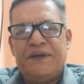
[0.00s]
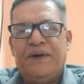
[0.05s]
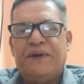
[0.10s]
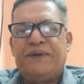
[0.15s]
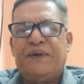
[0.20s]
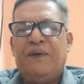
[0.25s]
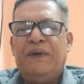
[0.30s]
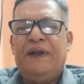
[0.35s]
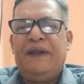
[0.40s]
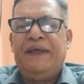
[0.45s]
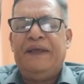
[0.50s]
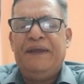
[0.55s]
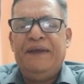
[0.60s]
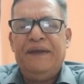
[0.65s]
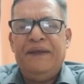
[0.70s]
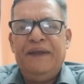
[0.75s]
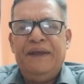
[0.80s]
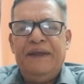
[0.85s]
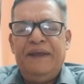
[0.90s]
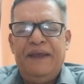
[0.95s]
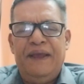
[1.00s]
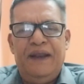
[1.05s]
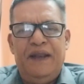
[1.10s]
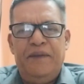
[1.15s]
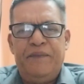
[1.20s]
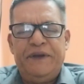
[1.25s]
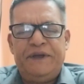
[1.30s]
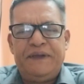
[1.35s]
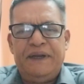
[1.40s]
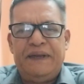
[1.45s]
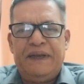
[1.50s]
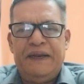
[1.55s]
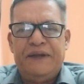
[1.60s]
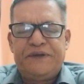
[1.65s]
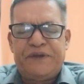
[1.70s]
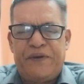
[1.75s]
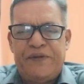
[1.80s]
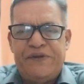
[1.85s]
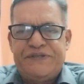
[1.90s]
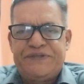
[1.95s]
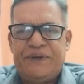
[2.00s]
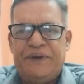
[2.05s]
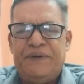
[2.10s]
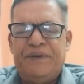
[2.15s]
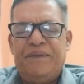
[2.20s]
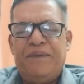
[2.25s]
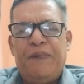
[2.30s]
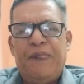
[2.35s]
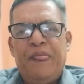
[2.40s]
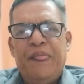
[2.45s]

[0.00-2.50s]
got only a limited literature.